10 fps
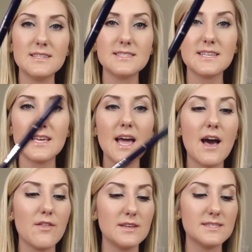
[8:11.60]
I'll see
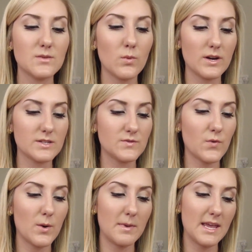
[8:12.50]
how this works
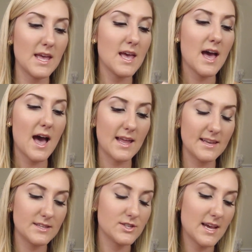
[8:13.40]
for me. I
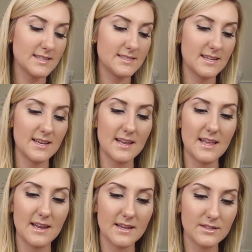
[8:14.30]
did test it,
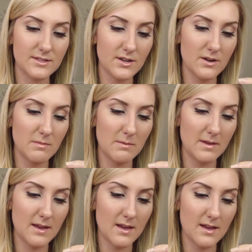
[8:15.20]
and it concerned me
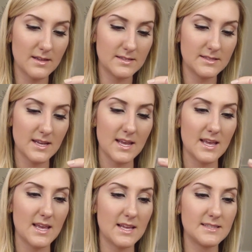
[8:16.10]
because
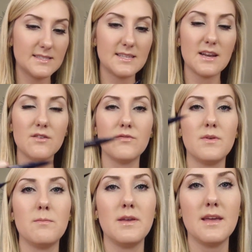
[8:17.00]
instead of
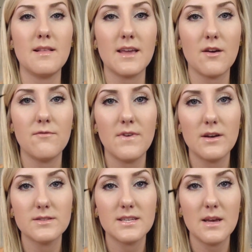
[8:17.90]
it being like a
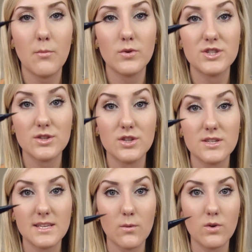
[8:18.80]
felt tip, which it
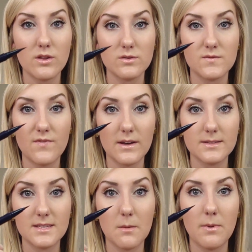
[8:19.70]
looks like one of those
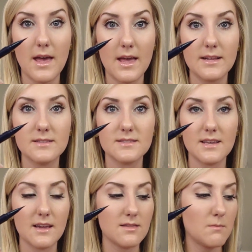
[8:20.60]
felt tip pens,
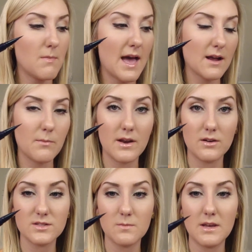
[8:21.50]
like the MAC
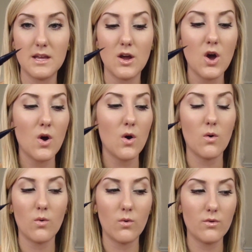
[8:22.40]
Penultimate
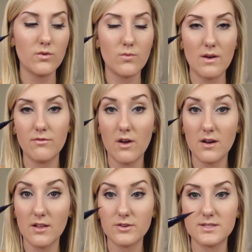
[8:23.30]
or the Revlon
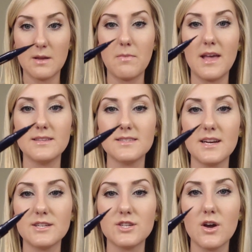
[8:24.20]
Color Stay pens that
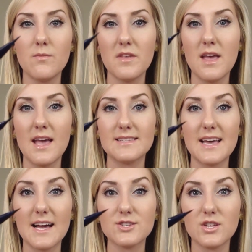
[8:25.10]
I show, it's
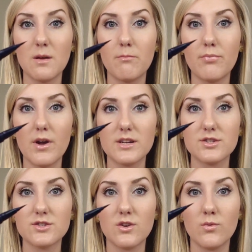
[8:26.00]
actually a
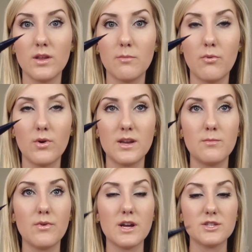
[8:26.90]
brush, a really
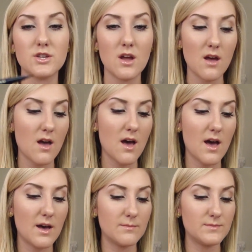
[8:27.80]
pointed brush.
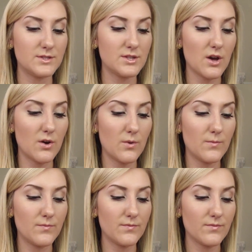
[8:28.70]

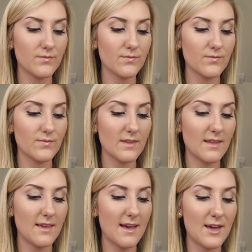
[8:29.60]
So,
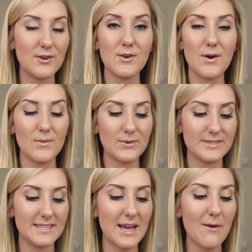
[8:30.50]
I don't know. We'll
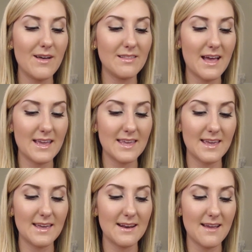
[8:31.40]
see how I like
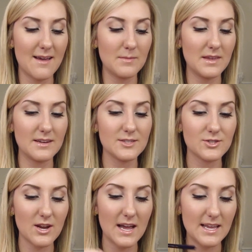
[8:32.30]
it. I'm going to
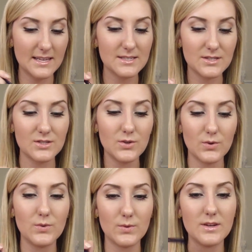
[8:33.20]
try it
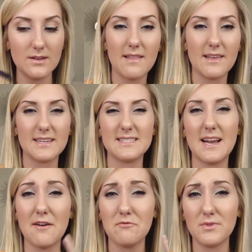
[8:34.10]
soon. Like I said,
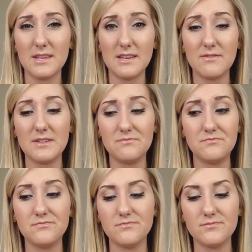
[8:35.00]
I haven't really even